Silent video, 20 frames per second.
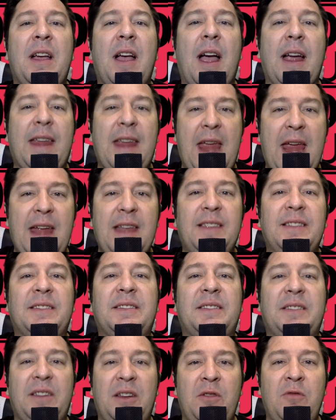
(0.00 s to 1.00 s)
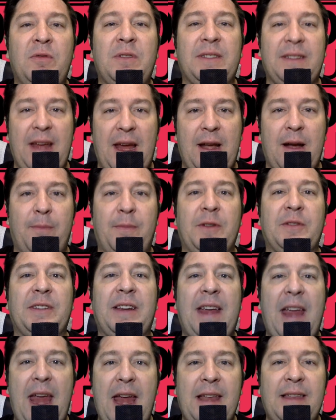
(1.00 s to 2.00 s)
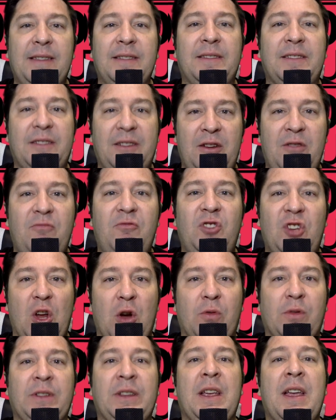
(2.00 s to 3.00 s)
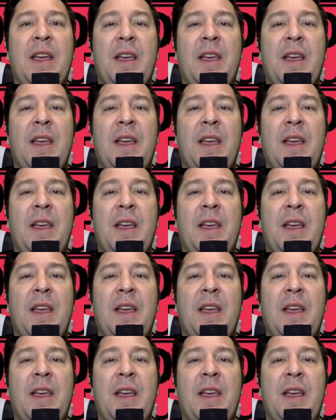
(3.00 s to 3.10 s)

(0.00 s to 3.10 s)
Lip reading: a cadence to stand-up. There's a cadence to jokes.